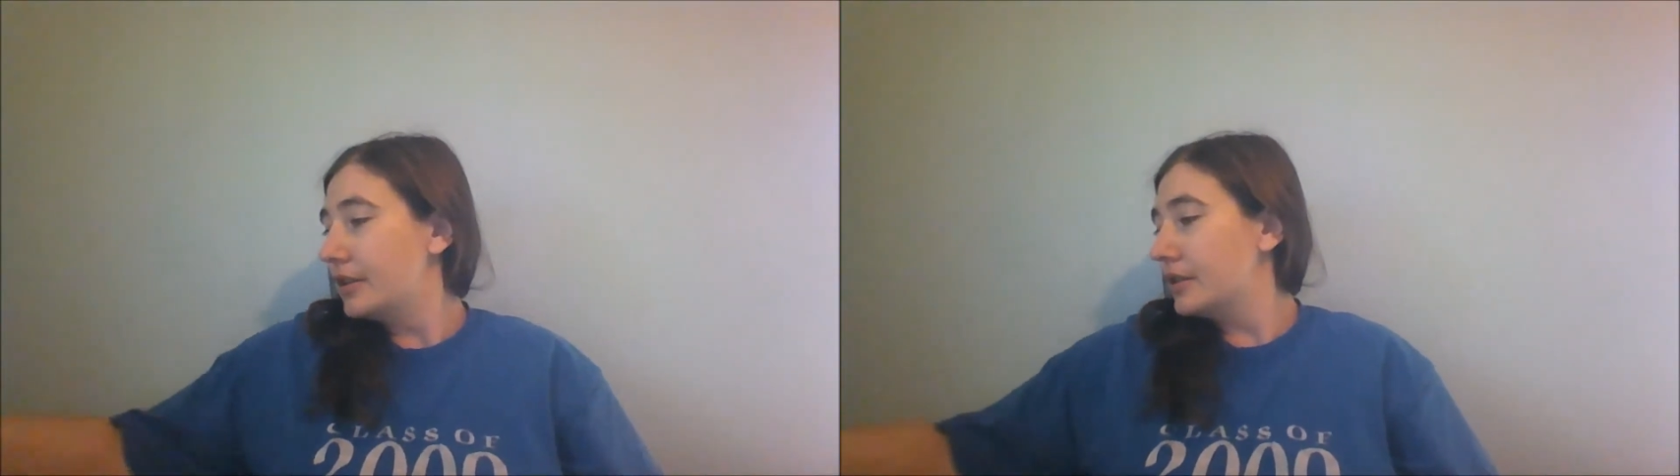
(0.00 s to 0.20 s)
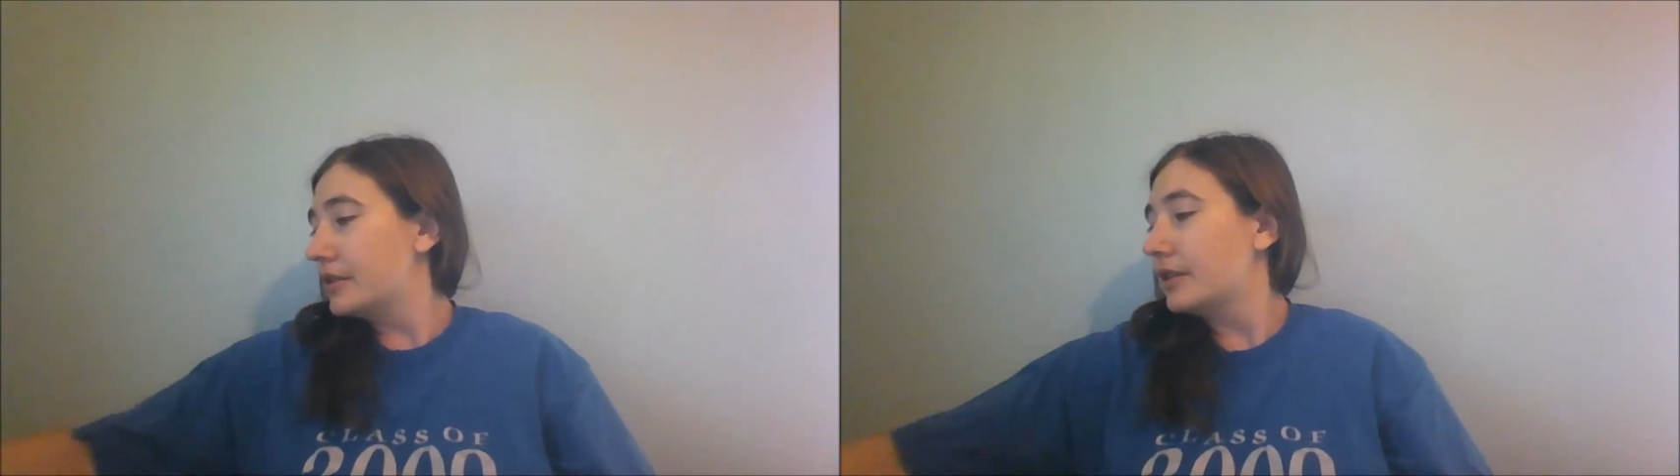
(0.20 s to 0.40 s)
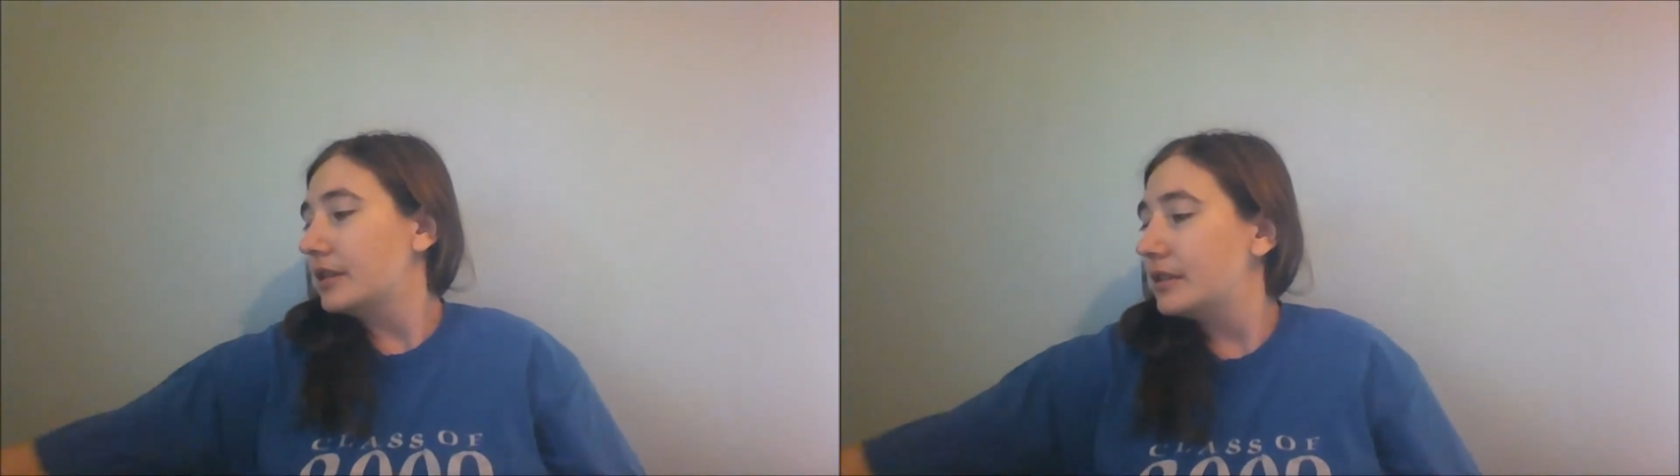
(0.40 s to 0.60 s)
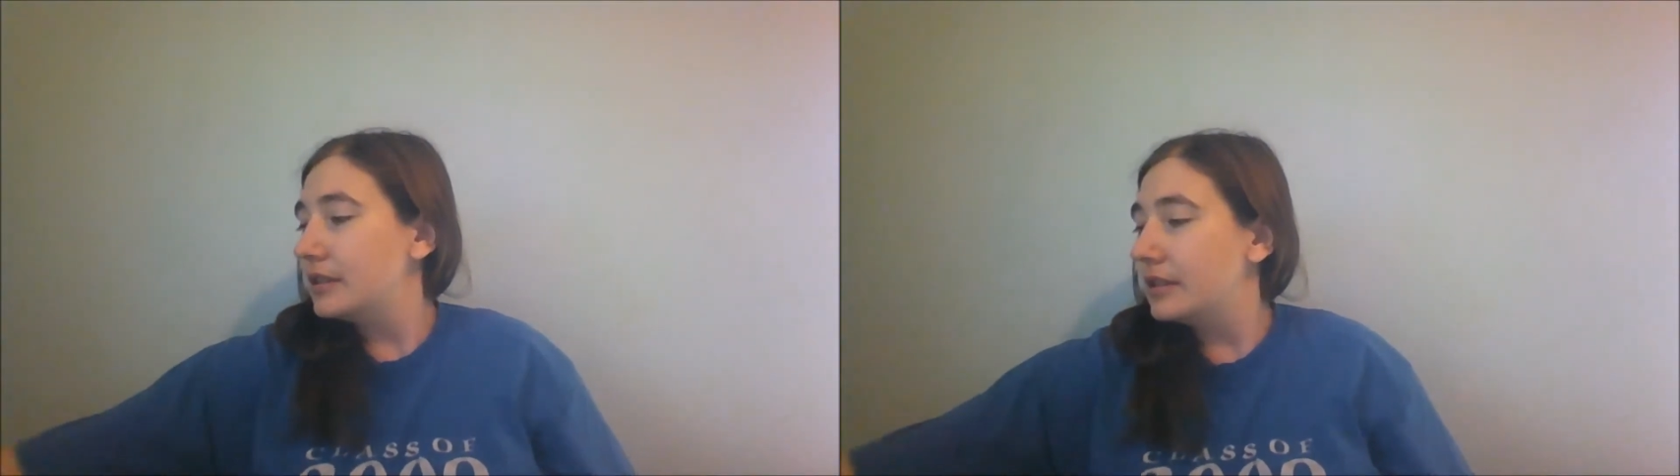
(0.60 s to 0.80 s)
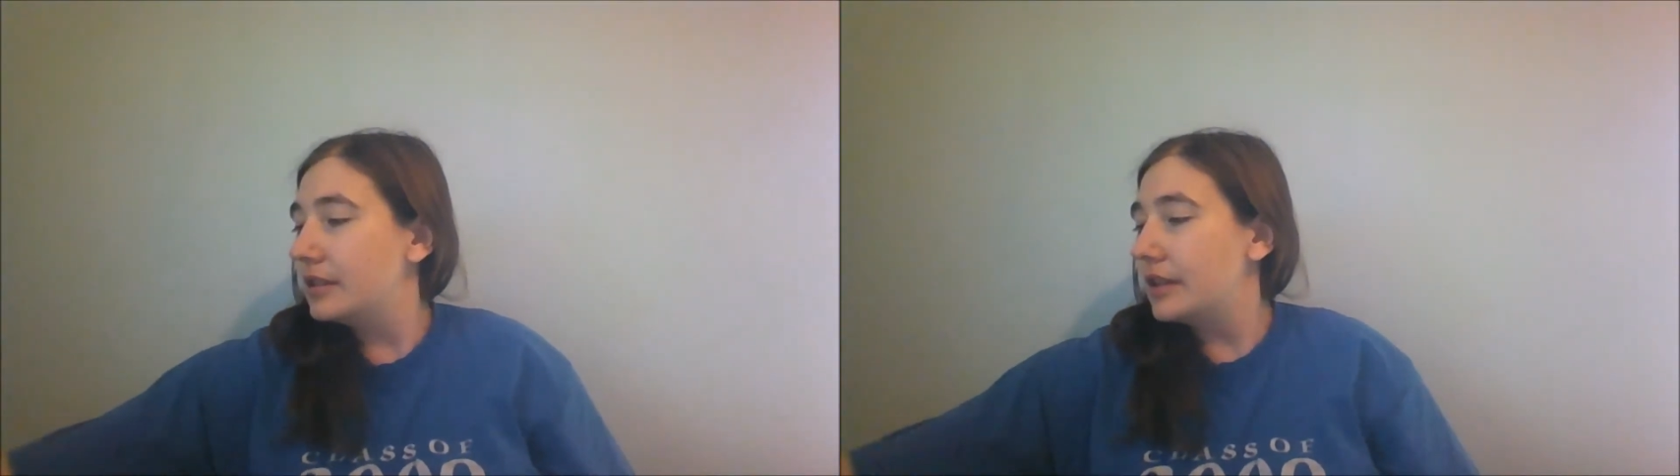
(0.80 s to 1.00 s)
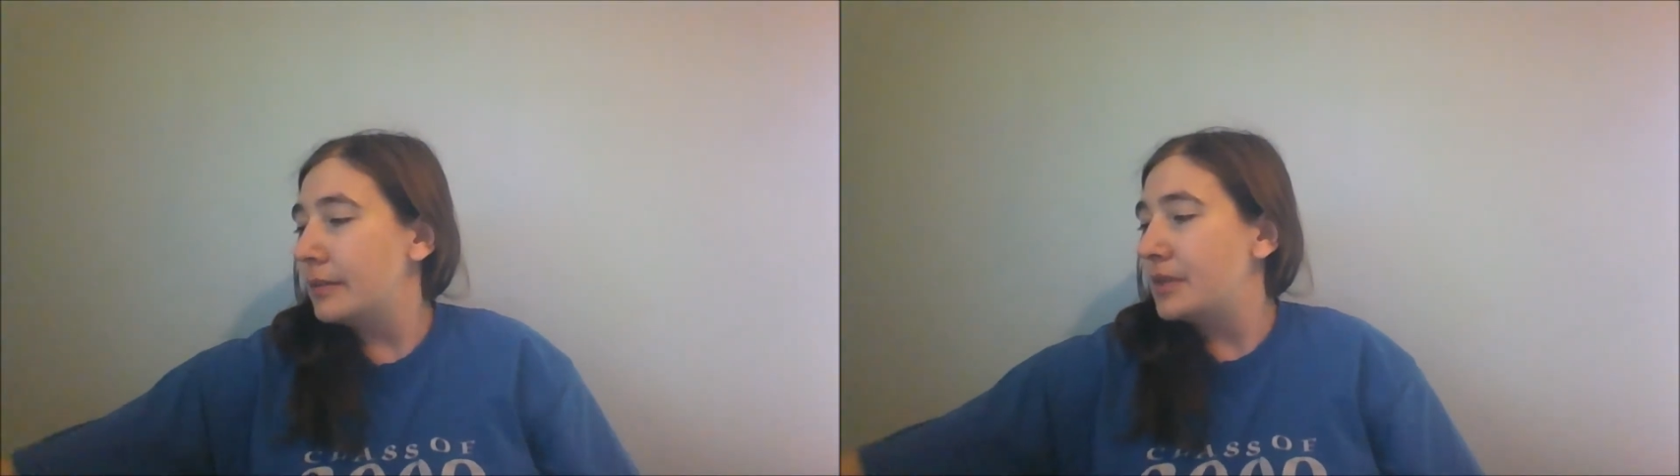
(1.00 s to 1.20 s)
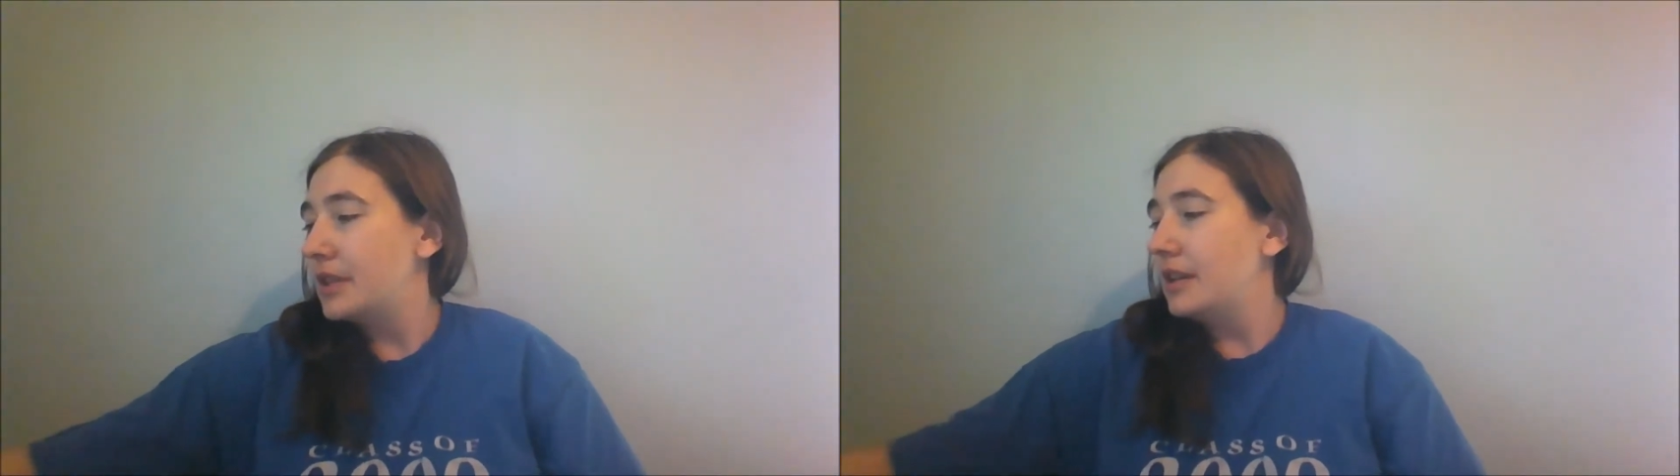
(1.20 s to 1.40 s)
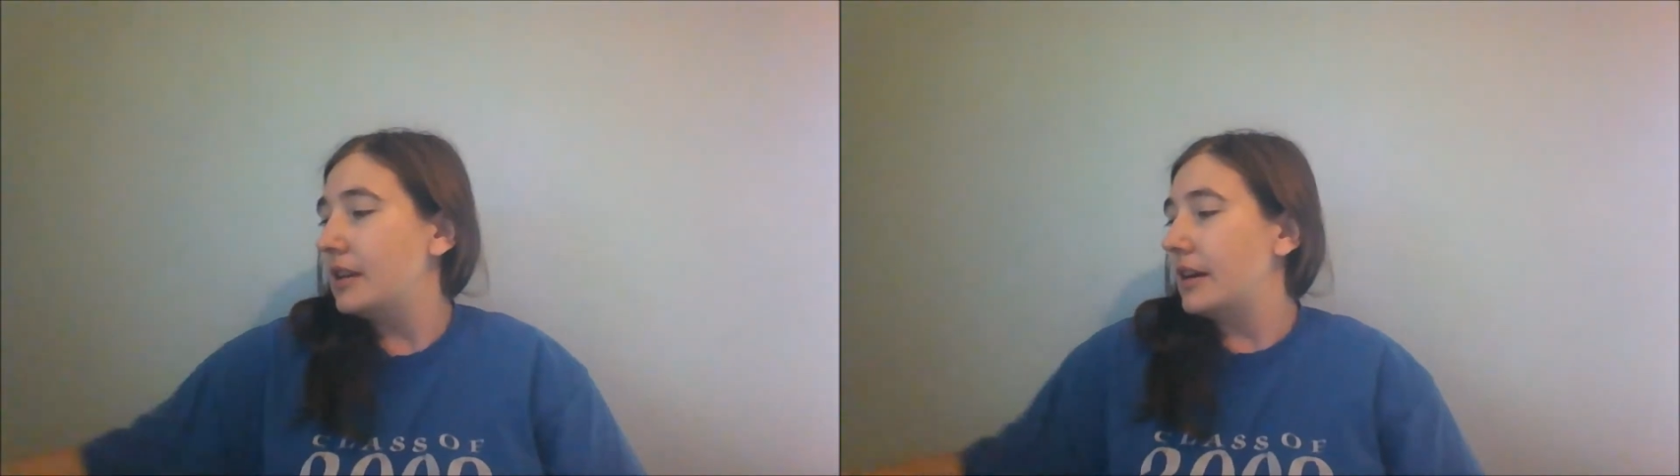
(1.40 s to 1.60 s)
Another
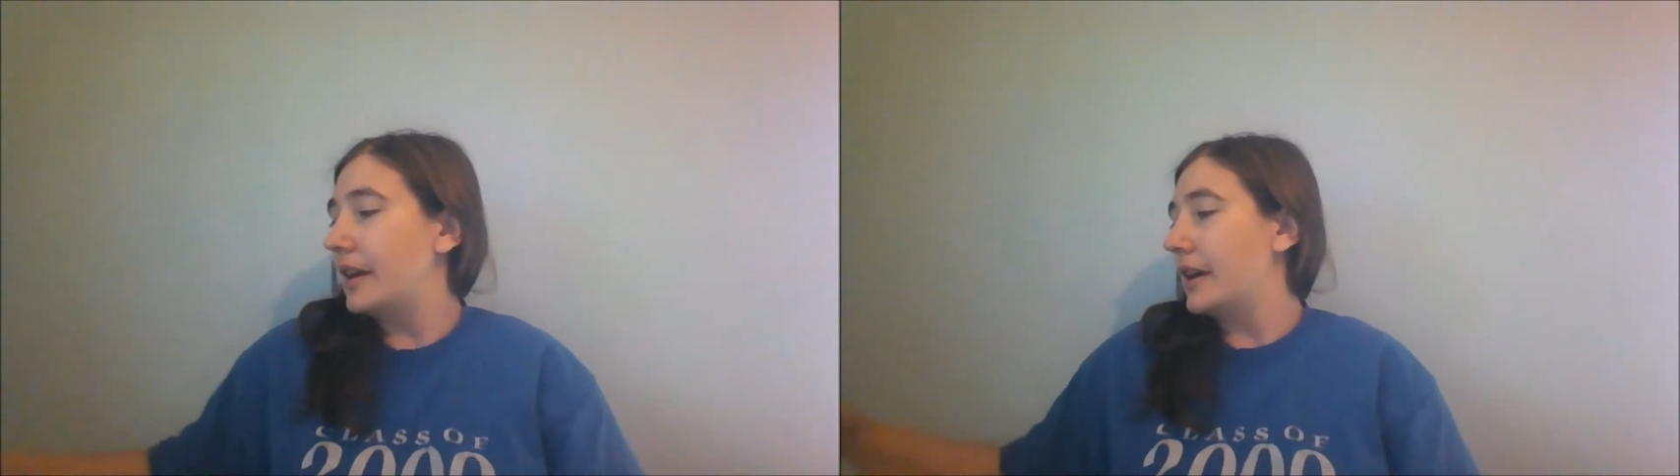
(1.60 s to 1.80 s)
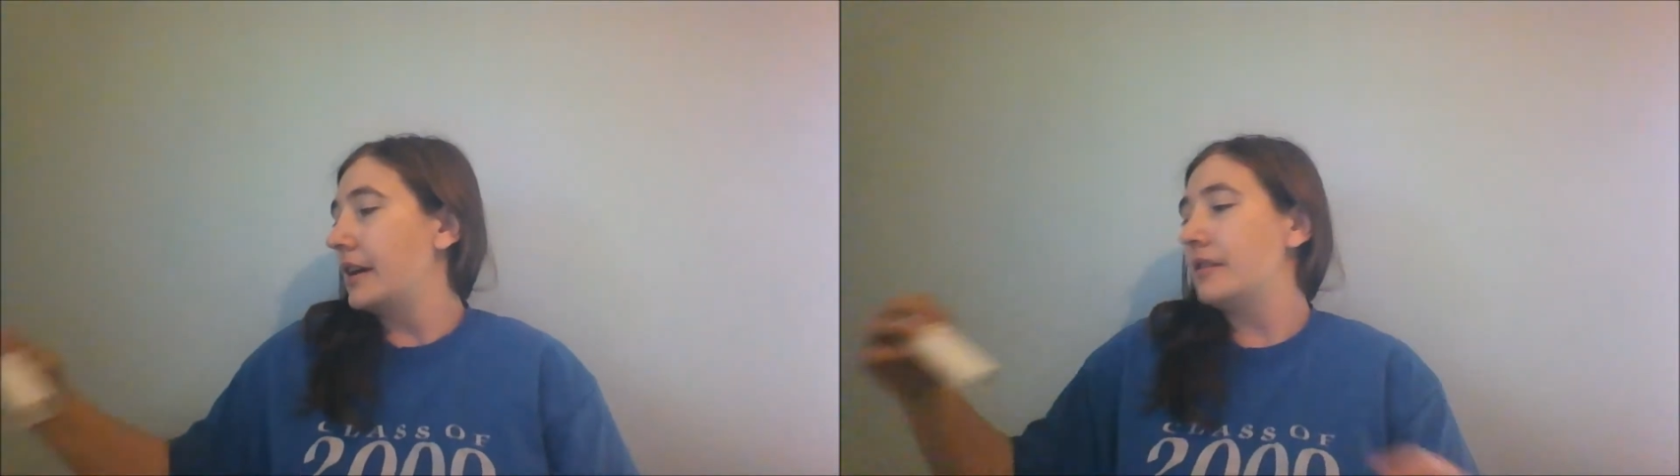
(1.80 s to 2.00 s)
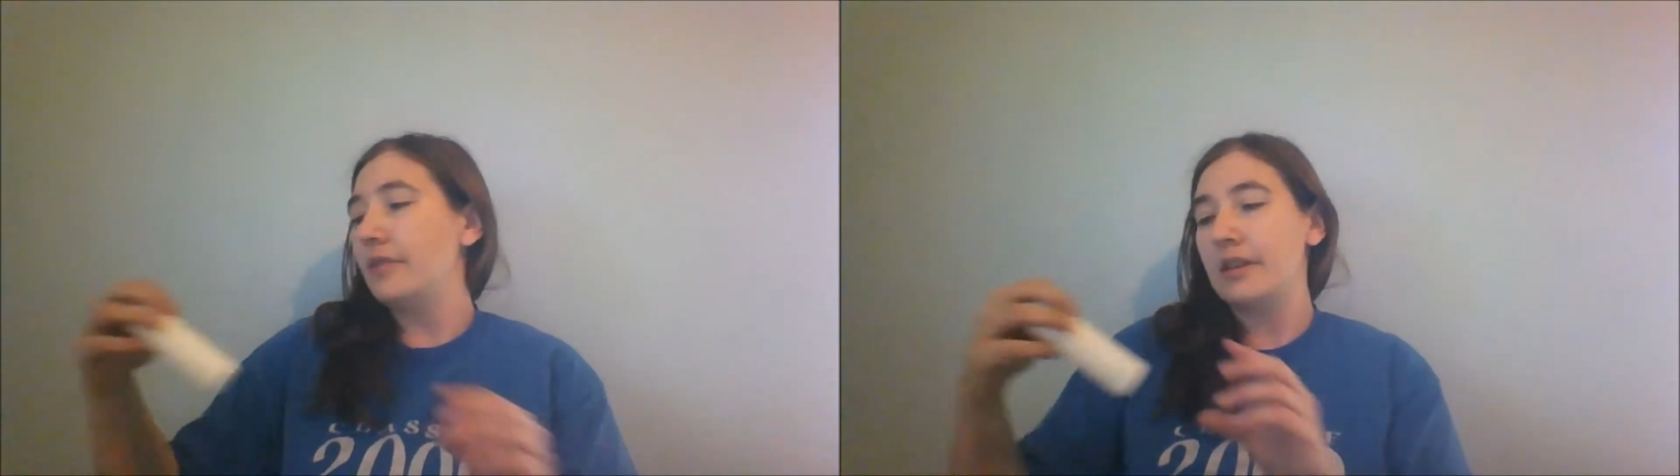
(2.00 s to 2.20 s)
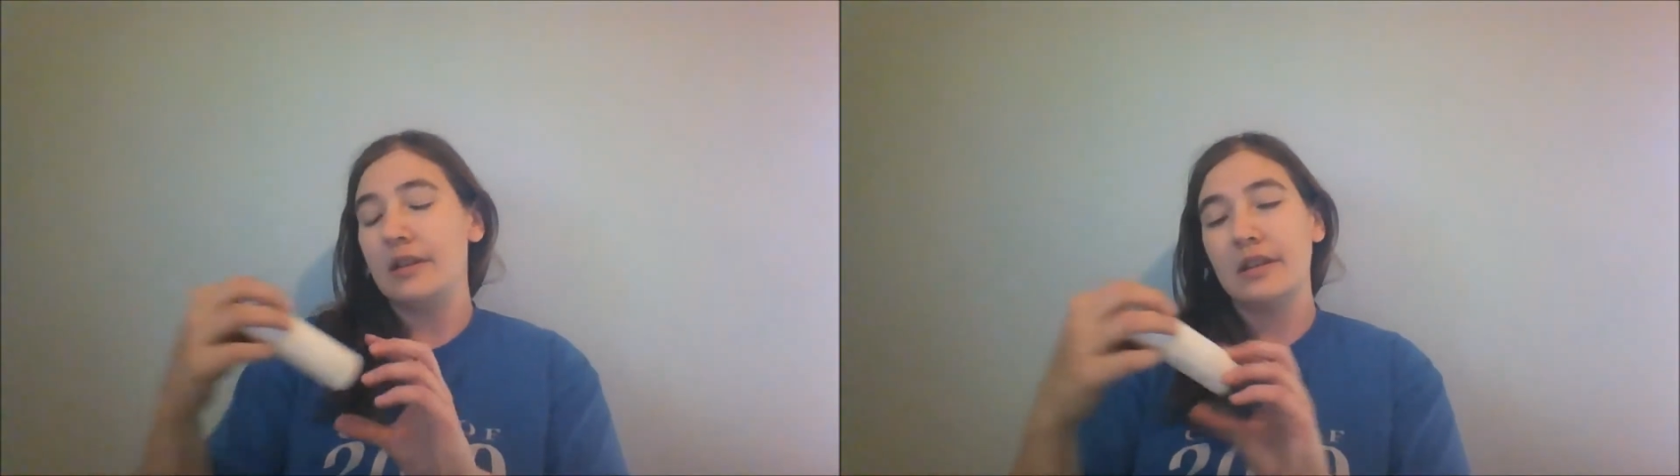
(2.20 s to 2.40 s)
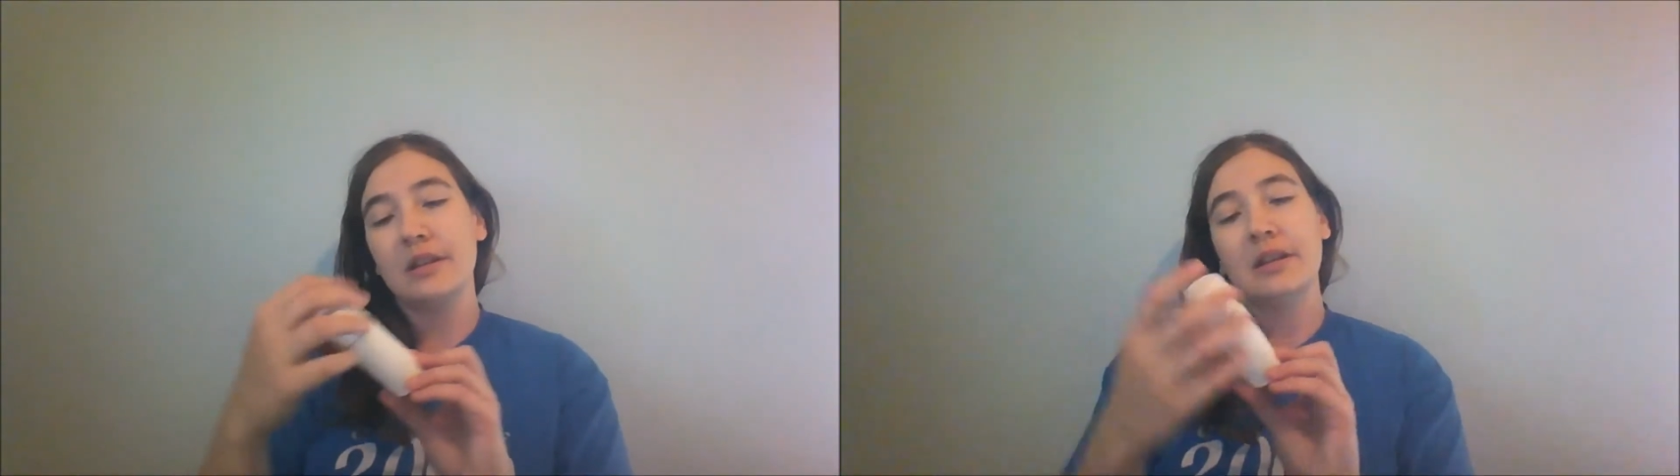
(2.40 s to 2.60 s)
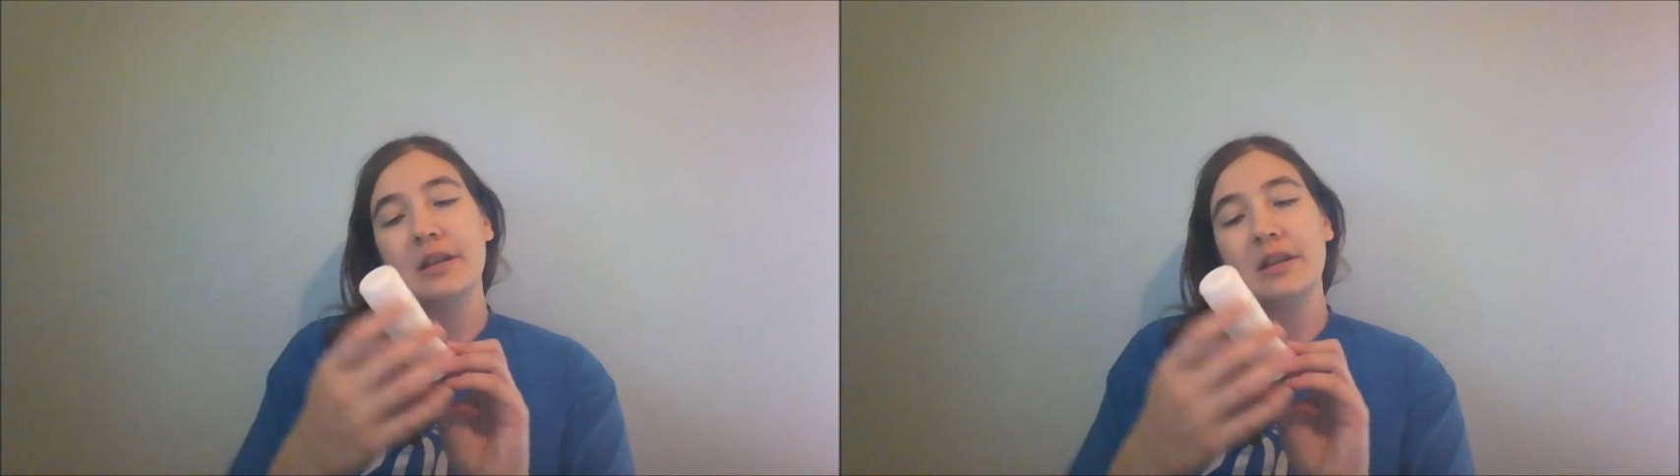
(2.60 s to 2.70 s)
empty I have